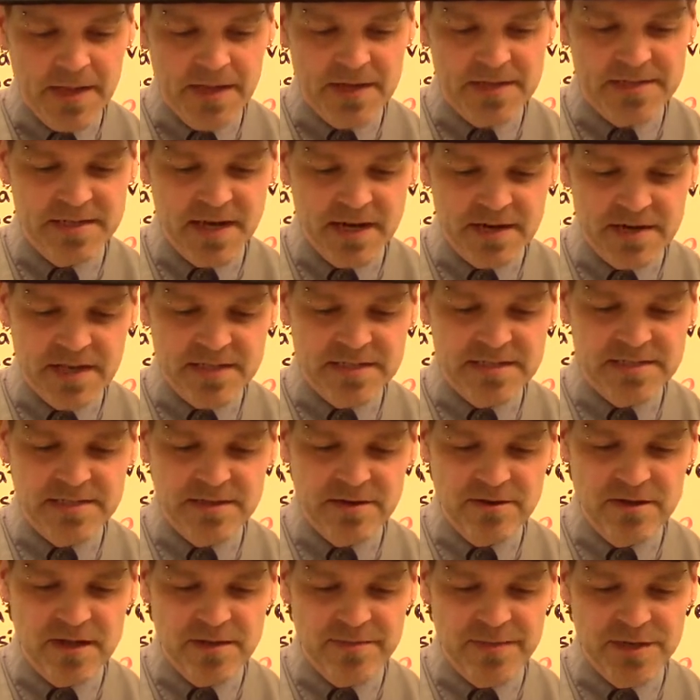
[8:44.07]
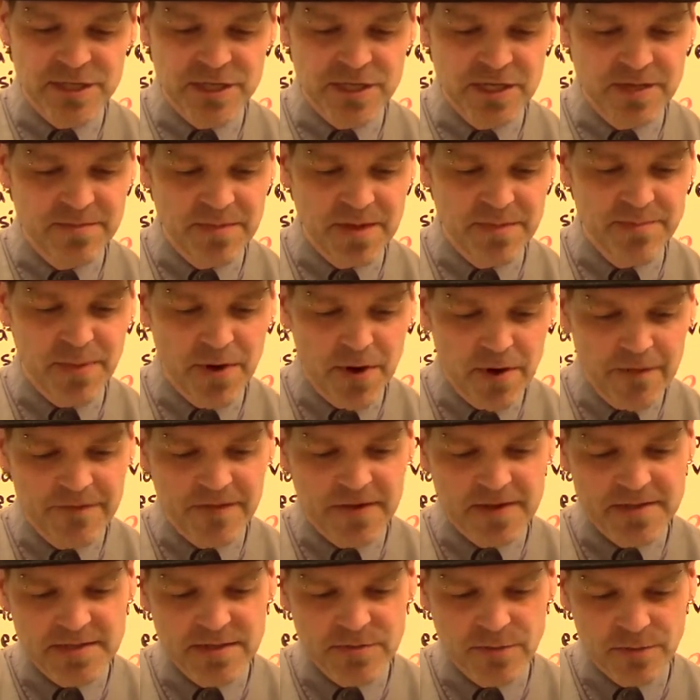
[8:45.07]
It is not necessary that a machine be
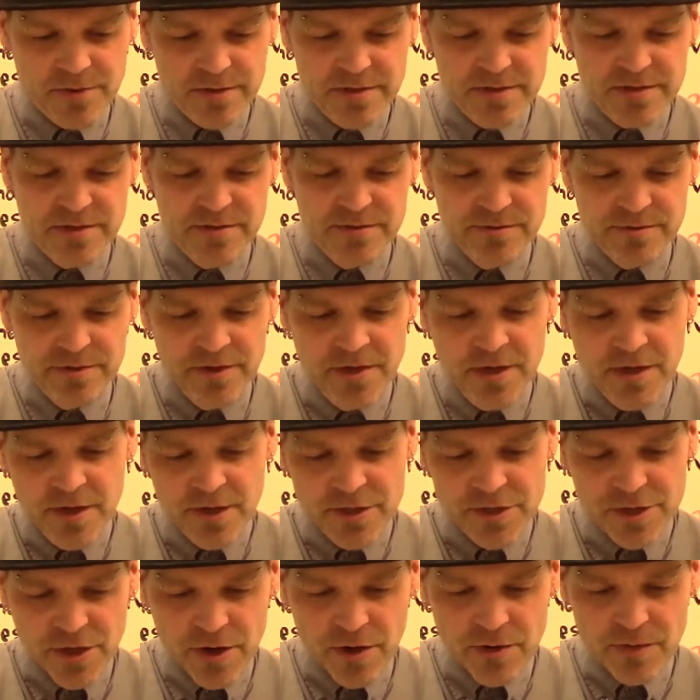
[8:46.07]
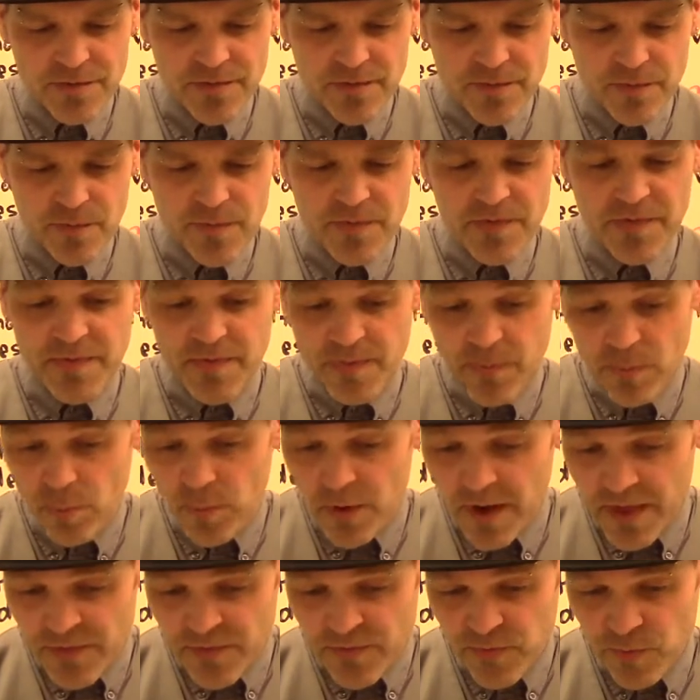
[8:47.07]
perfect in order to show
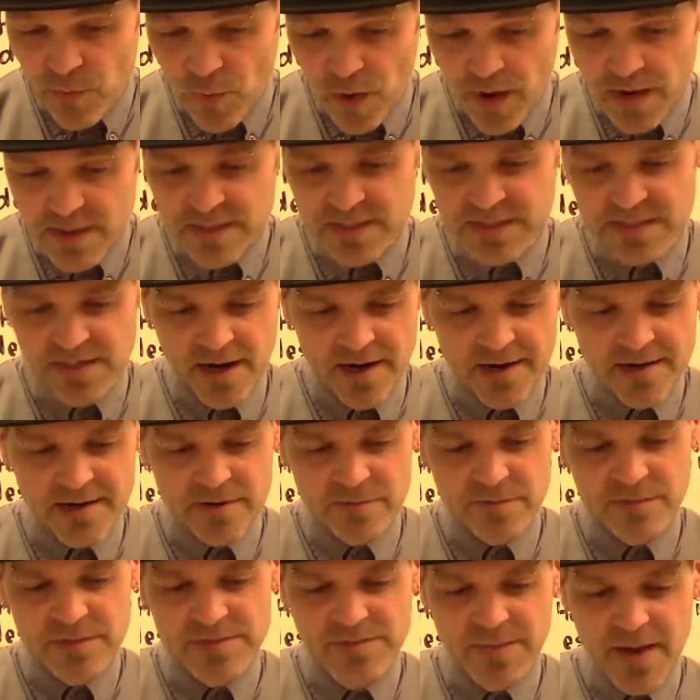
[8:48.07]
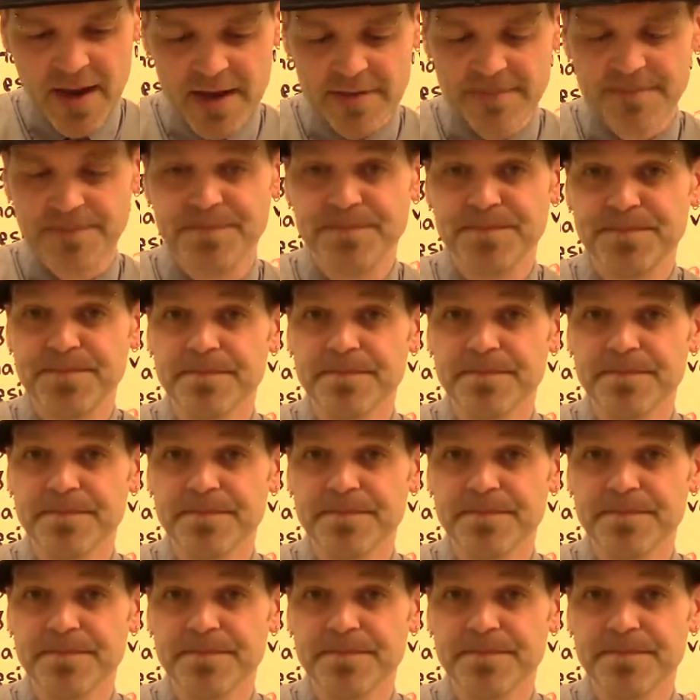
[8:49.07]
with what design it was made.